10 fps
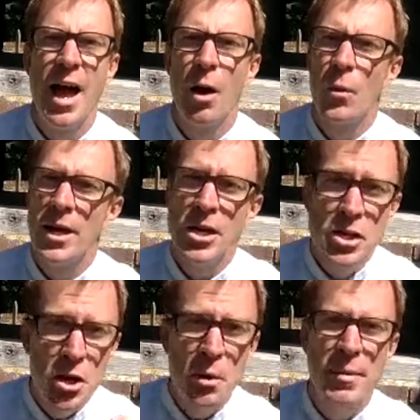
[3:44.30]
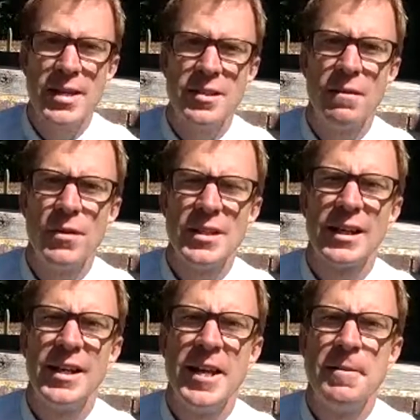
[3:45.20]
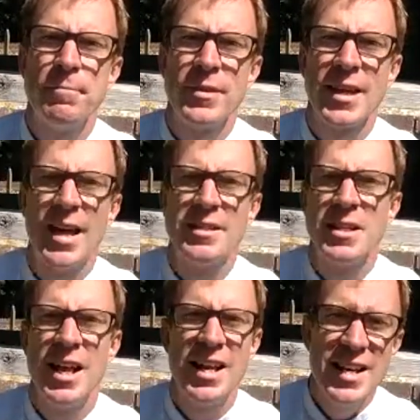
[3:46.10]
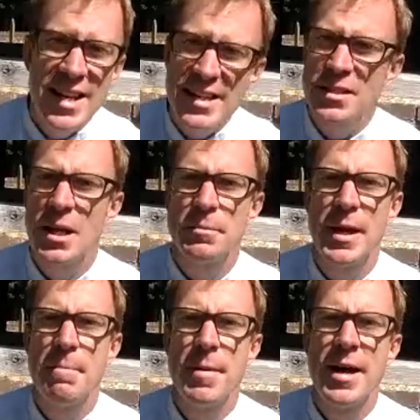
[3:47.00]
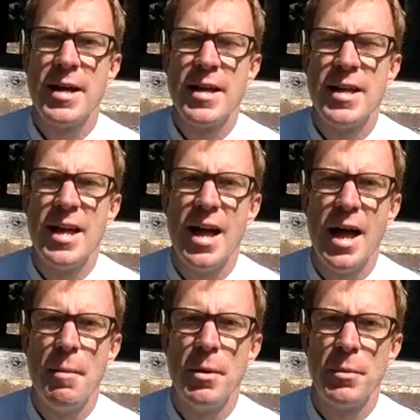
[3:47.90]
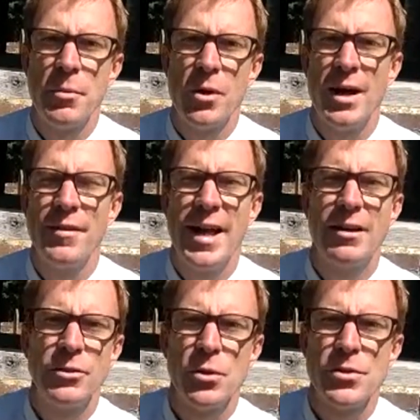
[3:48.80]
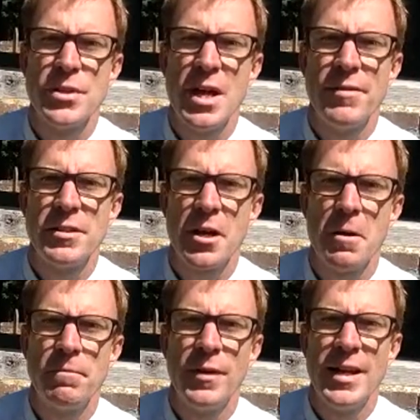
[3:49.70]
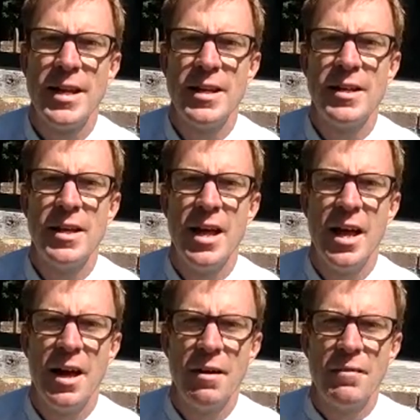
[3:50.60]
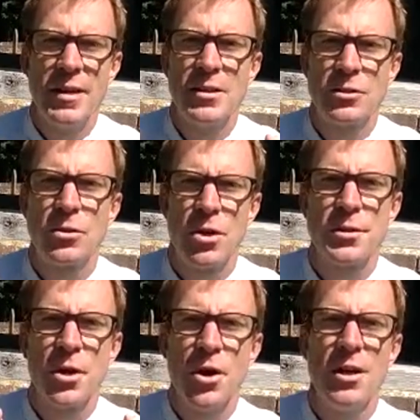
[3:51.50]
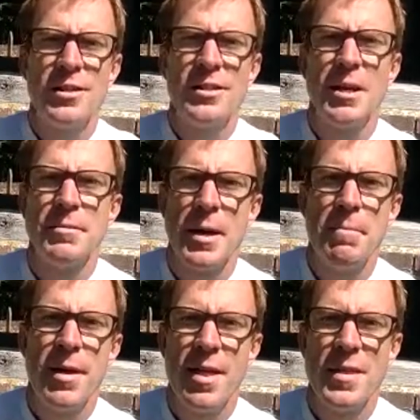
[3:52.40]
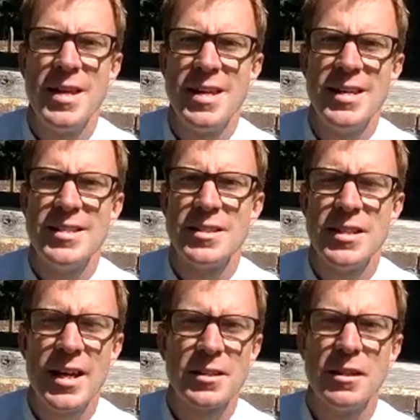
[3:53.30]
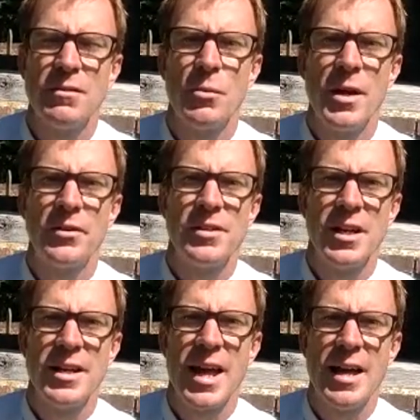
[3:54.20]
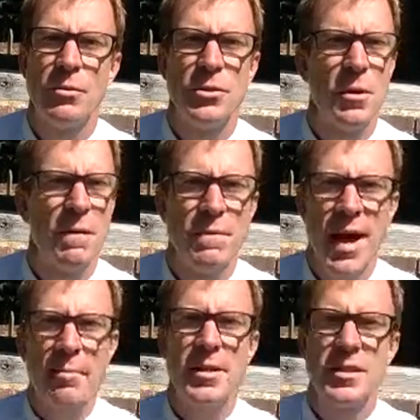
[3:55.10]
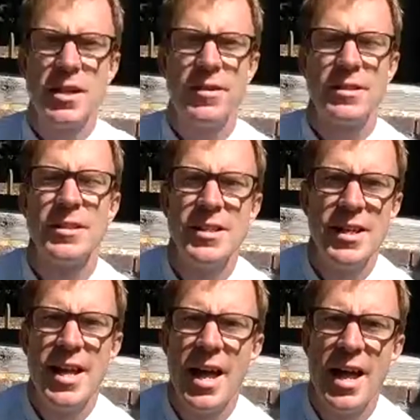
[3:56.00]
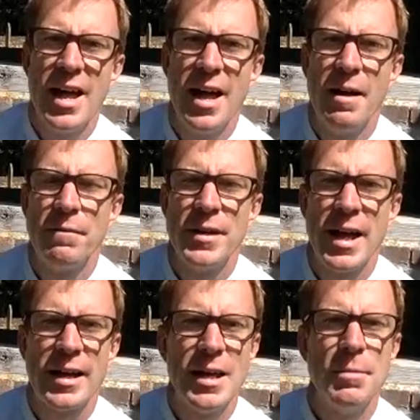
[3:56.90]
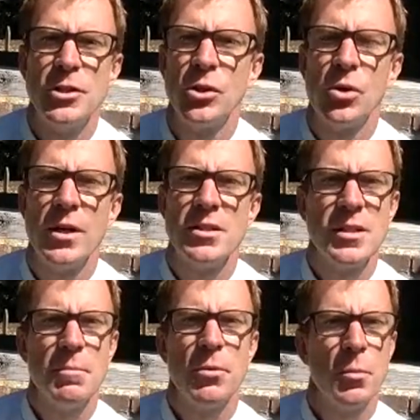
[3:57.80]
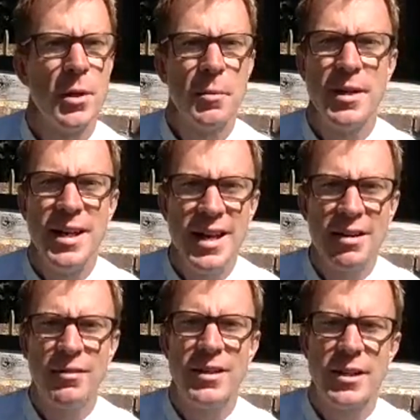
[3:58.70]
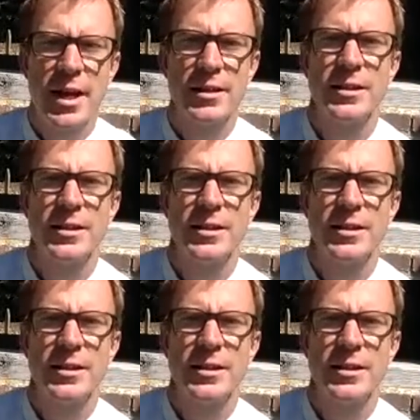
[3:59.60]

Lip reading: we're not meeting physically until at least September, but we will have an outdoor service, hopefully, fingers crossed, on September the 6th. If the weather is okay, we'll do a family service for that. Keep it short and simple, but it'd be lovely to gather